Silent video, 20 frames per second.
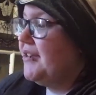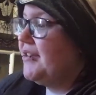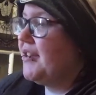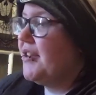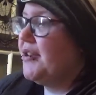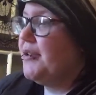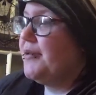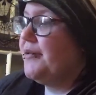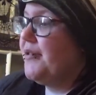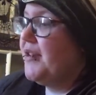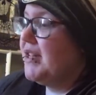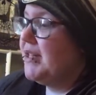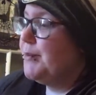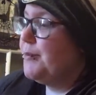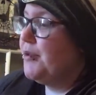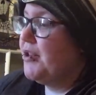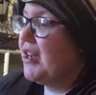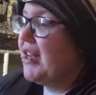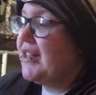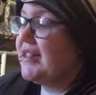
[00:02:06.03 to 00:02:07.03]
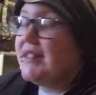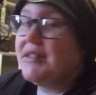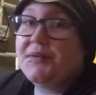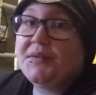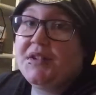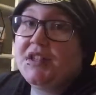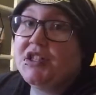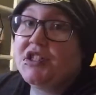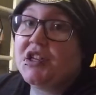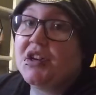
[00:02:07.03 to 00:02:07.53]
So the first book has to
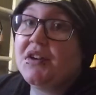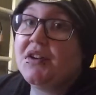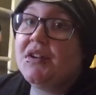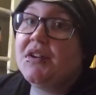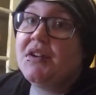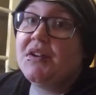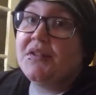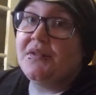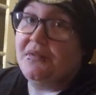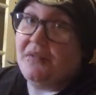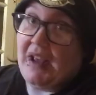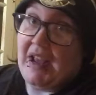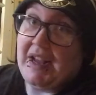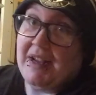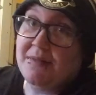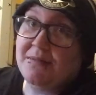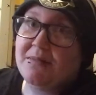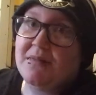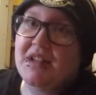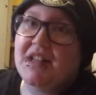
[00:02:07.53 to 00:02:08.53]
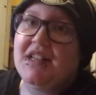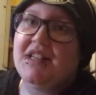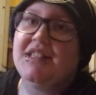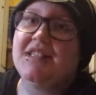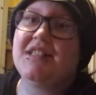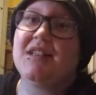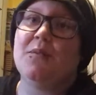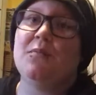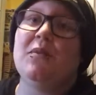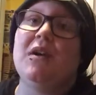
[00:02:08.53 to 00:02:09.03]
feature Fae in
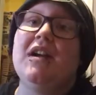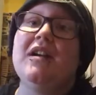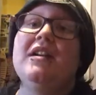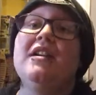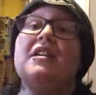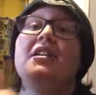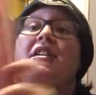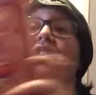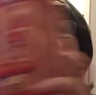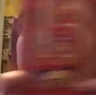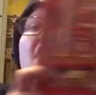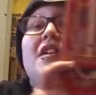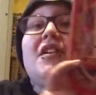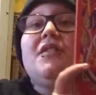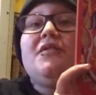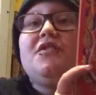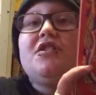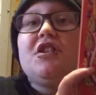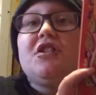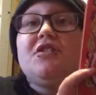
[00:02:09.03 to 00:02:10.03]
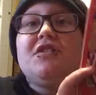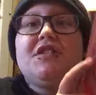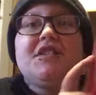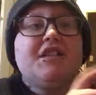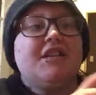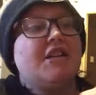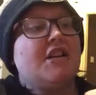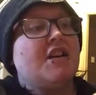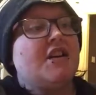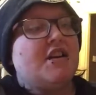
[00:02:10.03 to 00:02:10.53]
some way. And I've
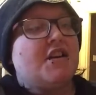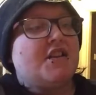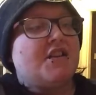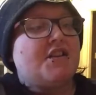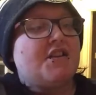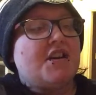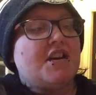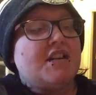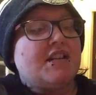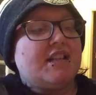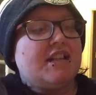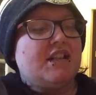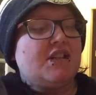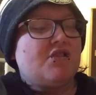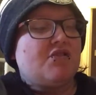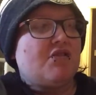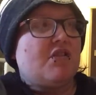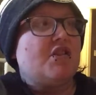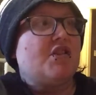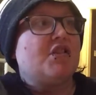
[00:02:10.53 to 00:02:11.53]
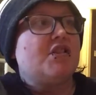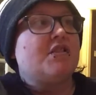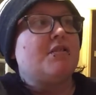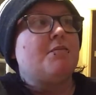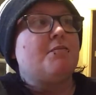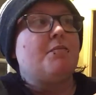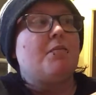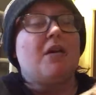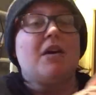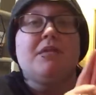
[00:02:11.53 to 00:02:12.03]
chosen 13 Treasures
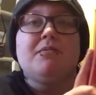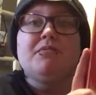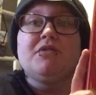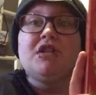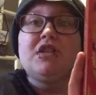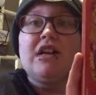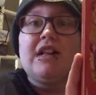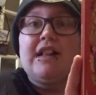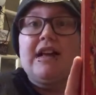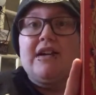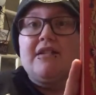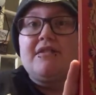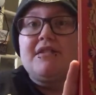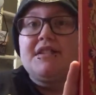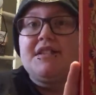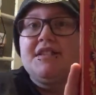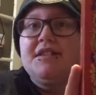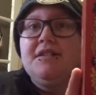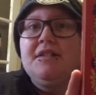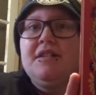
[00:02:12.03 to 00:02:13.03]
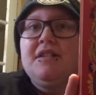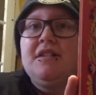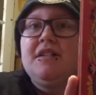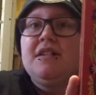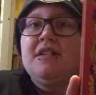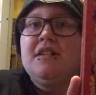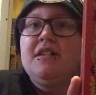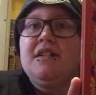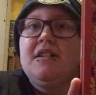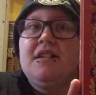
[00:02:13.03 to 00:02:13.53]
by Michelle Harrison.
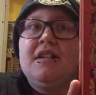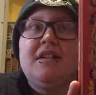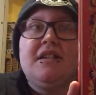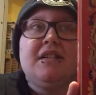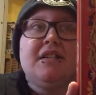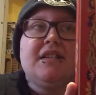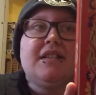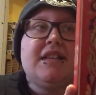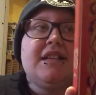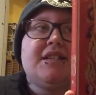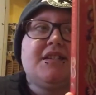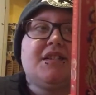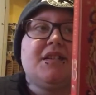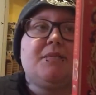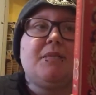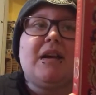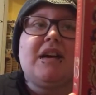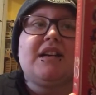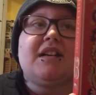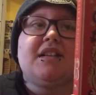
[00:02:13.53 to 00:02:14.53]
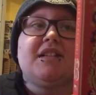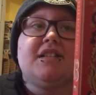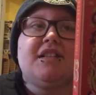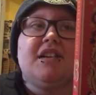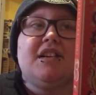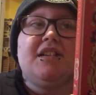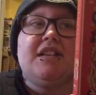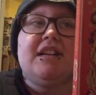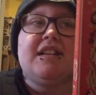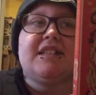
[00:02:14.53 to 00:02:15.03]
It says on the back,
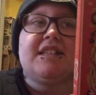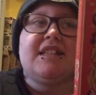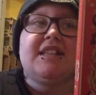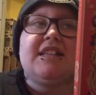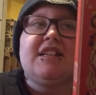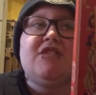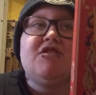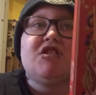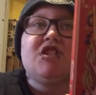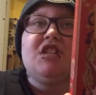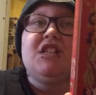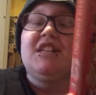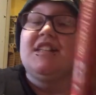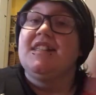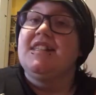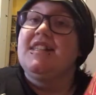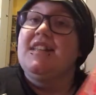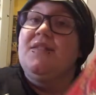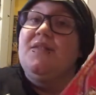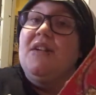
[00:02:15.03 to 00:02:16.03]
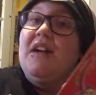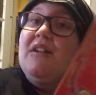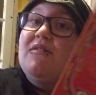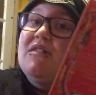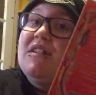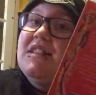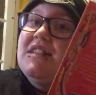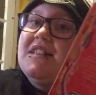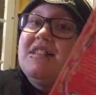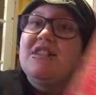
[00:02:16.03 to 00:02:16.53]
Tanya has a secret, she can see fairies.